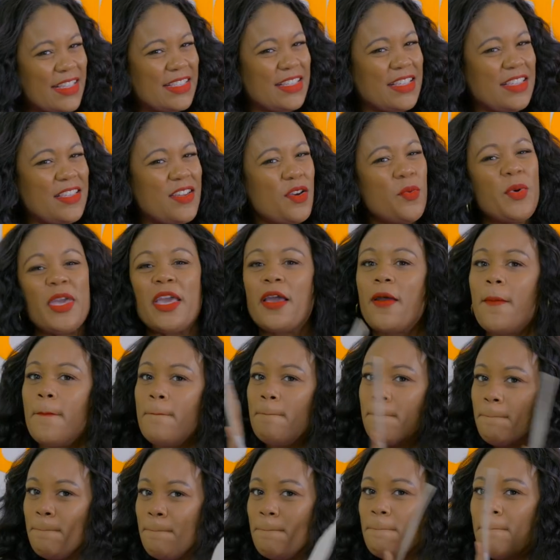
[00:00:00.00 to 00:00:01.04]
Days of the week,
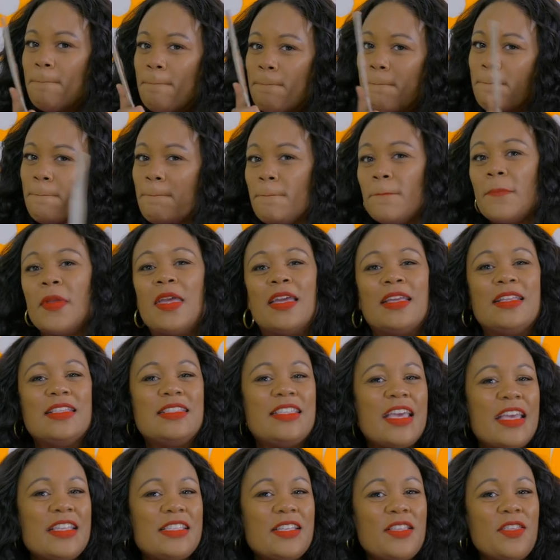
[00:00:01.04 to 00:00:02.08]

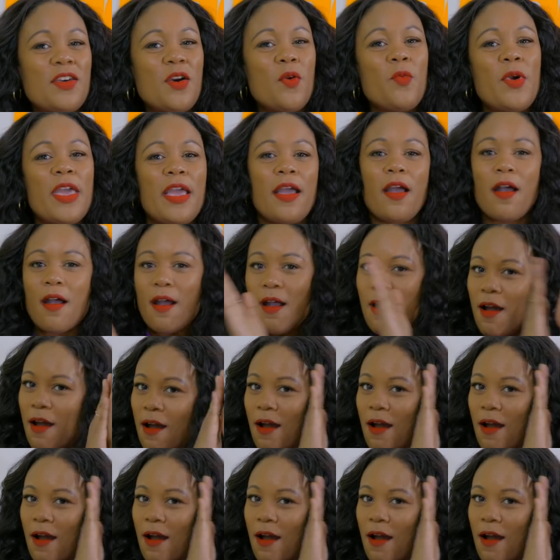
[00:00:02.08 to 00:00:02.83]
days of the week,